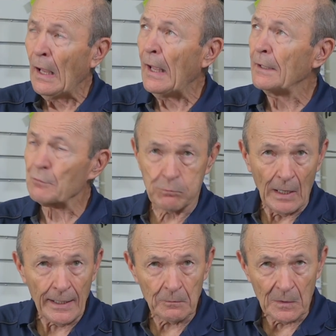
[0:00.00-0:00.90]
And it was
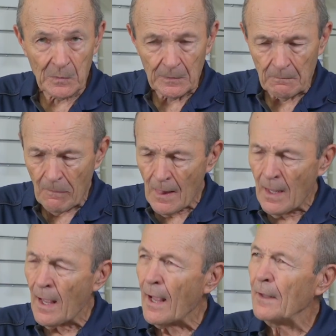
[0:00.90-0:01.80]
black rubber.
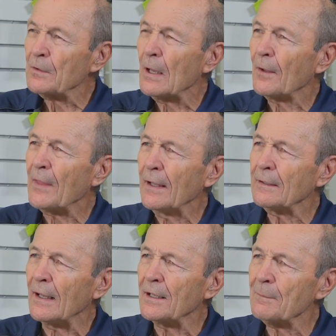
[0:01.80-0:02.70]
And
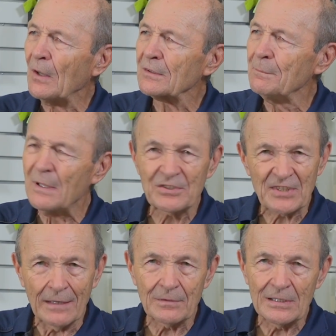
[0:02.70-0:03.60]
then in about the
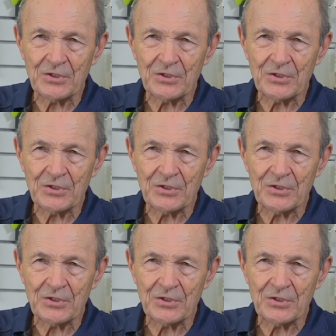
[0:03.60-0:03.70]
mid-70s